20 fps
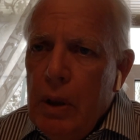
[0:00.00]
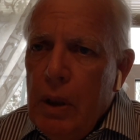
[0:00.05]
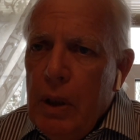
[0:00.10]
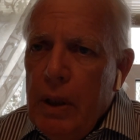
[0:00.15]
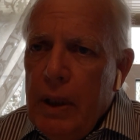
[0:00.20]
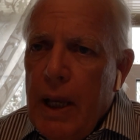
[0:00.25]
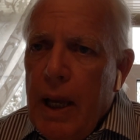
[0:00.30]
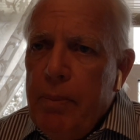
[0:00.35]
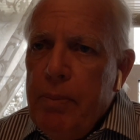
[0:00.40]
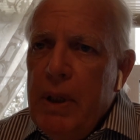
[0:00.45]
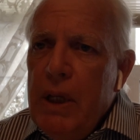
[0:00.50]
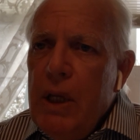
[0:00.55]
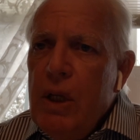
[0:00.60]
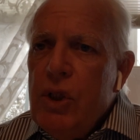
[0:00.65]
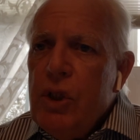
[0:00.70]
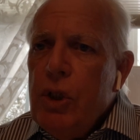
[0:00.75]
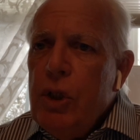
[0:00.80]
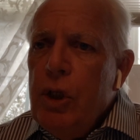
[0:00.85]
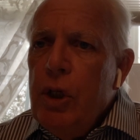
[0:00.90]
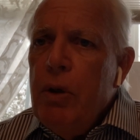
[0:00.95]
That
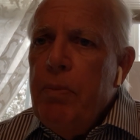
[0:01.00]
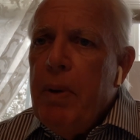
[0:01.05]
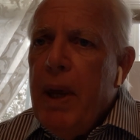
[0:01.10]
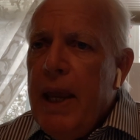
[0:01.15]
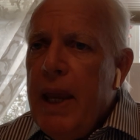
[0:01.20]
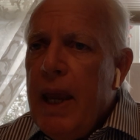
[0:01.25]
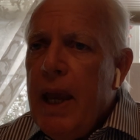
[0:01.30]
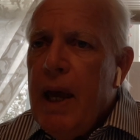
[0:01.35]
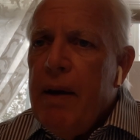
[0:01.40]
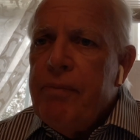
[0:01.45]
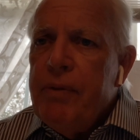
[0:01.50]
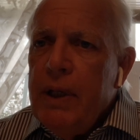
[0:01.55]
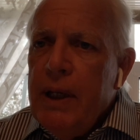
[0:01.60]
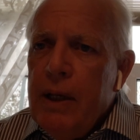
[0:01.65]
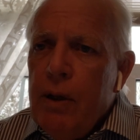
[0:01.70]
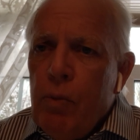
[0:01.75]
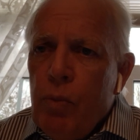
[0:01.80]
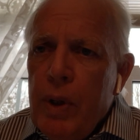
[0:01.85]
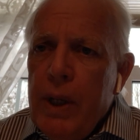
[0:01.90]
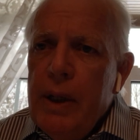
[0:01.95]
means you may have to
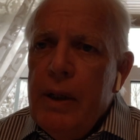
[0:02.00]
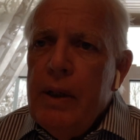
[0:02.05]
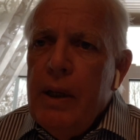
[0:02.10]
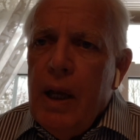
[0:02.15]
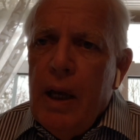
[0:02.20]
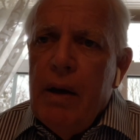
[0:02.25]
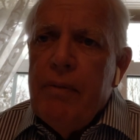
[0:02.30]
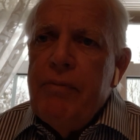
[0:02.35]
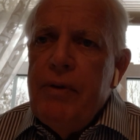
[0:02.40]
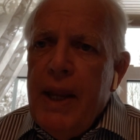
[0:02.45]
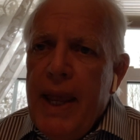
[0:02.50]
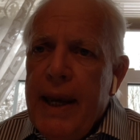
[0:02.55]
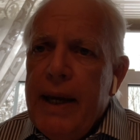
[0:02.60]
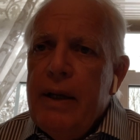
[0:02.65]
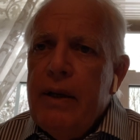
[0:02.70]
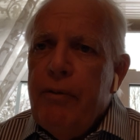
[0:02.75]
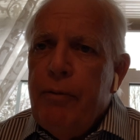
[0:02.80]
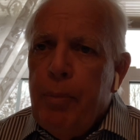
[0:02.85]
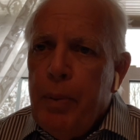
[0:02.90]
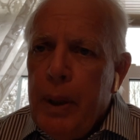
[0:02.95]
get rid of
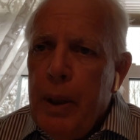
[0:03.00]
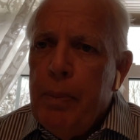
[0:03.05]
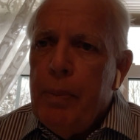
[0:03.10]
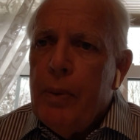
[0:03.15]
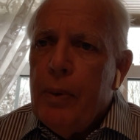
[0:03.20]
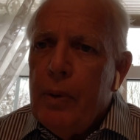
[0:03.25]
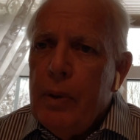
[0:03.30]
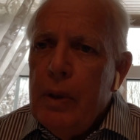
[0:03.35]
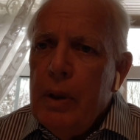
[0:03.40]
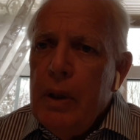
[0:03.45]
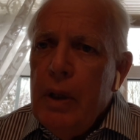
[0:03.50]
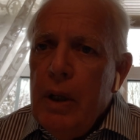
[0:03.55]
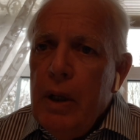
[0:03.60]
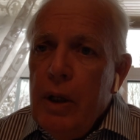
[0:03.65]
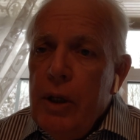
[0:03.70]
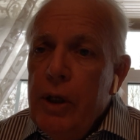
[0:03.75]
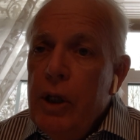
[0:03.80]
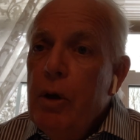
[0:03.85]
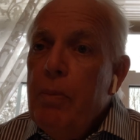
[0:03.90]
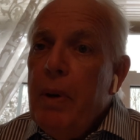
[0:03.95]
negative people.
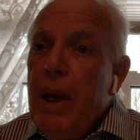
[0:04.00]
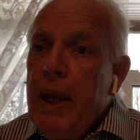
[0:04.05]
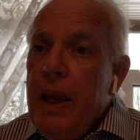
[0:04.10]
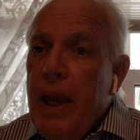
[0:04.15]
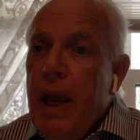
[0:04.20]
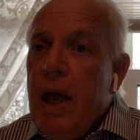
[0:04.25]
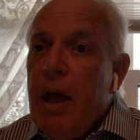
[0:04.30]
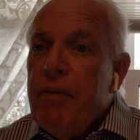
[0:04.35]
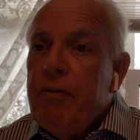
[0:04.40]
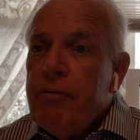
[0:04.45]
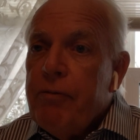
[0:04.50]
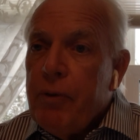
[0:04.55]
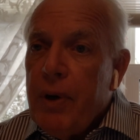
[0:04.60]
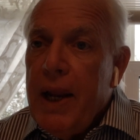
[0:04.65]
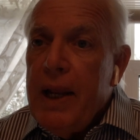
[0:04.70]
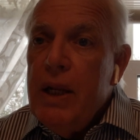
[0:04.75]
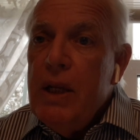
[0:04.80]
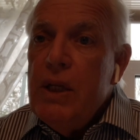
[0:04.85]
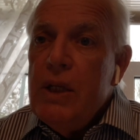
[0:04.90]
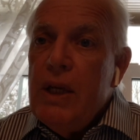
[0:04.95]
You may have
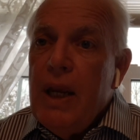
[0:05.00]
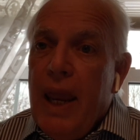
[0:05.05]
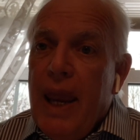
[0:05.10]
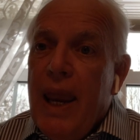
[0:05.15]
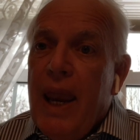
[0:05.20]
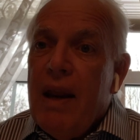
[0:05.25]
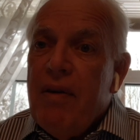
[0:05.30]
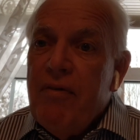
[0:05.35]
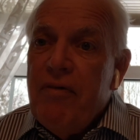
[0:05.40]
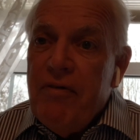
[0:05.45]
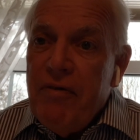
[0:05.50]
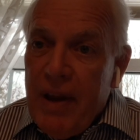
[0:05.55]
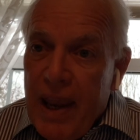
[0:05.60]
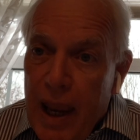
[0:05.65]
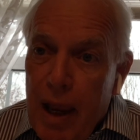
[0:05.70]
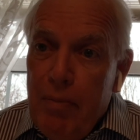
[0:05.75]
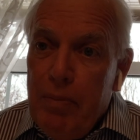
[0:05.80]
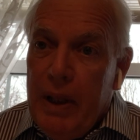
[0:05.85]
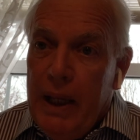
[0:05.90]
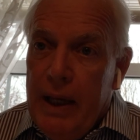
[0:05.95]
friends and
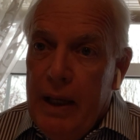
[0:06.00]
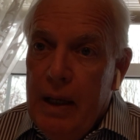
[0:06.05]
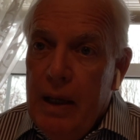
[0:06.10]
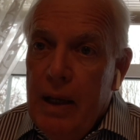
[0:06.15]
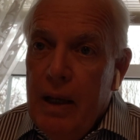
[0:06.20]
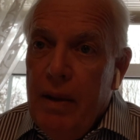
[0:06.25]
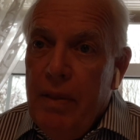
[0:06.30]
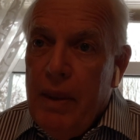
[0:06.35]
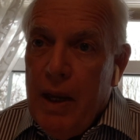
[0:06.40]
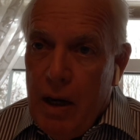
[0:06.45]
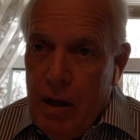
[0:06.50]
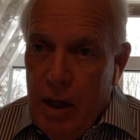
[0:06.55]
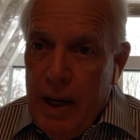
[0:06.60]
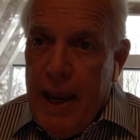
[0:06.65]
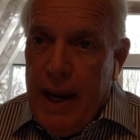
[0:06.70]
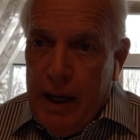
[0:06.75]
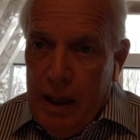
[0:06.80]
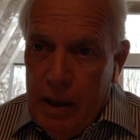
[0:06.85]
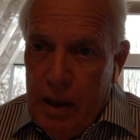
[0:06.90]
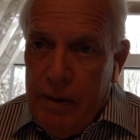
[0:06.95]
family that are
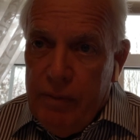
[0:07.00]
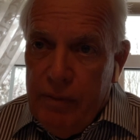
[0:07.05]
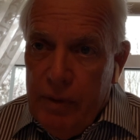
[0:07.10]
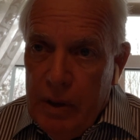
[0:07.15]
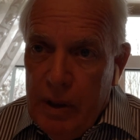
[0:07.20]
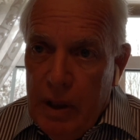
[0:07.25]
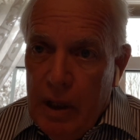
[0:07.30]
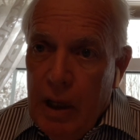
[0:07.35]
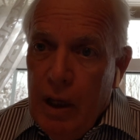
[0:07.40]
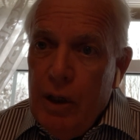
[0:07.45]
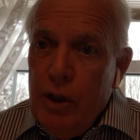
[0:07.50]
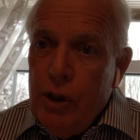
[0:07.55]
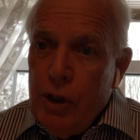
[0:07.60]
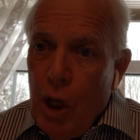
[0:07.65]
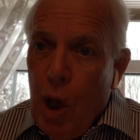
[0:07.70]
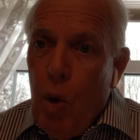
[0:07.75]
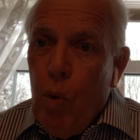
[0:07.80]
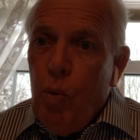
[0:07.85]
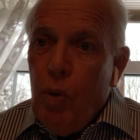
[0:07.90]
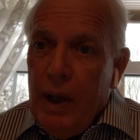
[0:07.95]
negative.
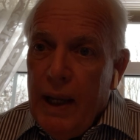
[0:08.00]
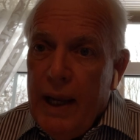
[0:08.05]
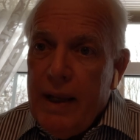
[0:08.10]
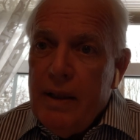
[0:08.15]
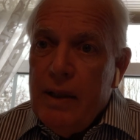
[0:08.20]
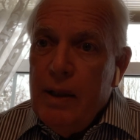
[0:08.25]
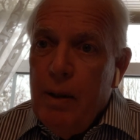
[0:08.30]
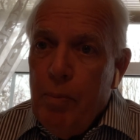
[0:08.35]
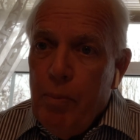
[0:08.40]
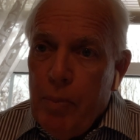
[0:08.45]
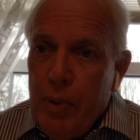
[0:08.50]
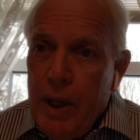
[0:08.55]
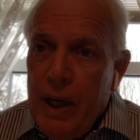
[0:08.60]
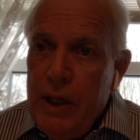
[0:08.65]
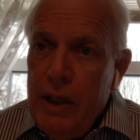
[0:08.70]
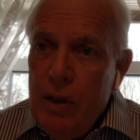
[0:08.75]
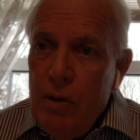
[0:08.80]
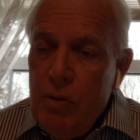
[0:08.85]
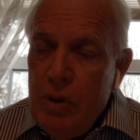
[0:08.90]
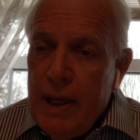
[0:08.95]
Don't let them bring
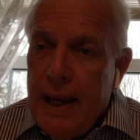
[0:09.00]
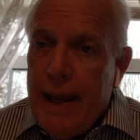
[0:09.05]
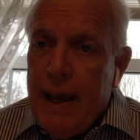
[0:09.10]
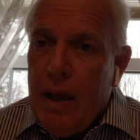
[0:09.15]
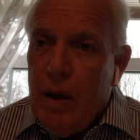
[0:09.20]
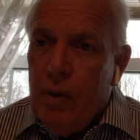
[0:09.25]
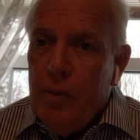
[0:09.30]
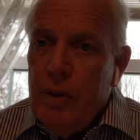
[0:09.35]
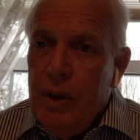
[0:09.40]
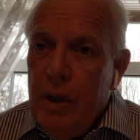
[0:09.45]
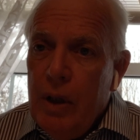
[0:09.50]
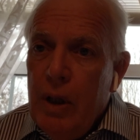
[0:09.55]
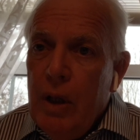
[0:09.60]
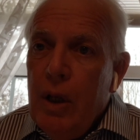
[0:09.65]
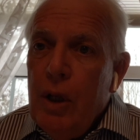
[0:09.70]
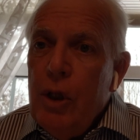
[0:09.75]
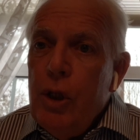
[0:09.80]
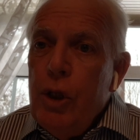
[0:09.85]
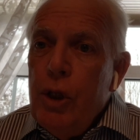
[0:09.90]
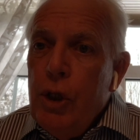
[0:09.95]
you down.
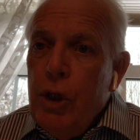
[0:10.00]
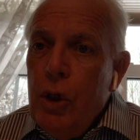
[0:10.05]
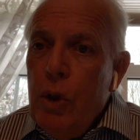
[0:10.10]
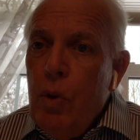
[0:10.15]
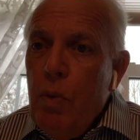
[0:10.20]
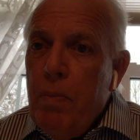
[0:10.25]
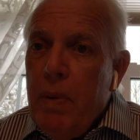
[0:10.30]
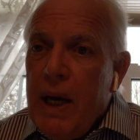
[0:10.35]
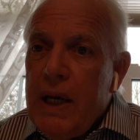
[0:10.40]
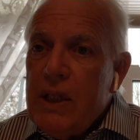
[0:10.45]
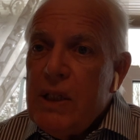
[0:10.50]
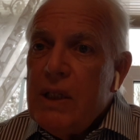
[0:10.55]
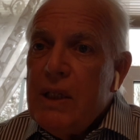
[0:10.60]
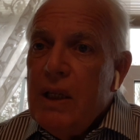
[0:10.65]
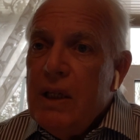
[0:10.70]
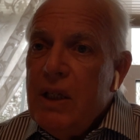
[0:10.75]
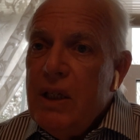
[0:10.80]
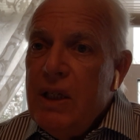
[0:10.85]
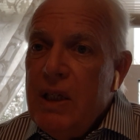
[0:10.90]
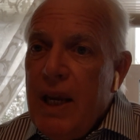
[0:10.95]
You
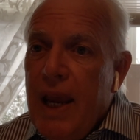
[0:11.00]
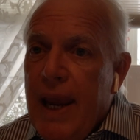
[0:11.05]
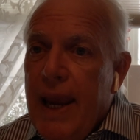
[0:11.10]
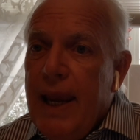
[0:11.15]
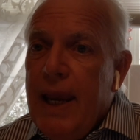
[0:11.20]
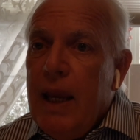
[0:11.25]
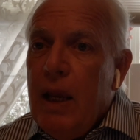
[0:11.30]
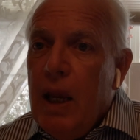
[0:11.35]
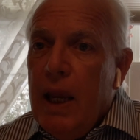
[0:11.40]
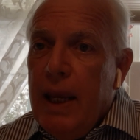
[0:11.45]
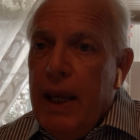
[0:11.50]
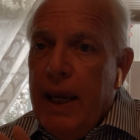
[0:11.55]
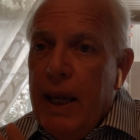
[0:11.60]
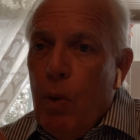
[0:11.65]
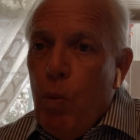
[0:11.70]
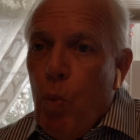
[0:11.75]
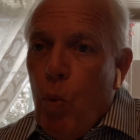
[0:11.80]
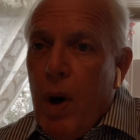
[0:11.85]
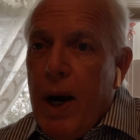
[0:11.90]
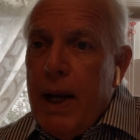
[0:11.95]
must stay
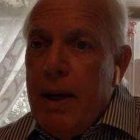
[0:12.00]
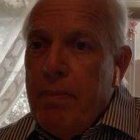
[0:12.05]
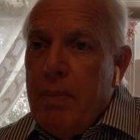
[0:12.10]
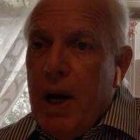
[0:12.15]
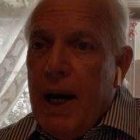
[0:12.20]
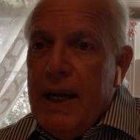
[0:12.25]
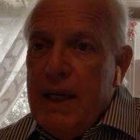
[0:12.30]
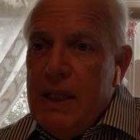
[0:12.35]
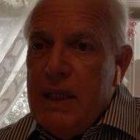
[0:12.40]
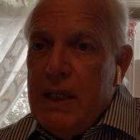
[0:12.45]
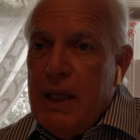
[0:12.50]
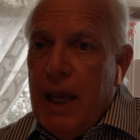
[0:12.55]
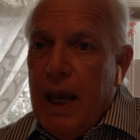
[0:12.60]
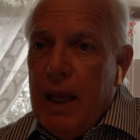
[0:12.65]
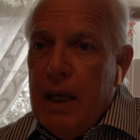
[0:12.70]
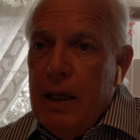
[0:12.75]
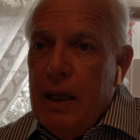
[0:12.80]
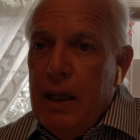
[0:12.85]
in one mindset.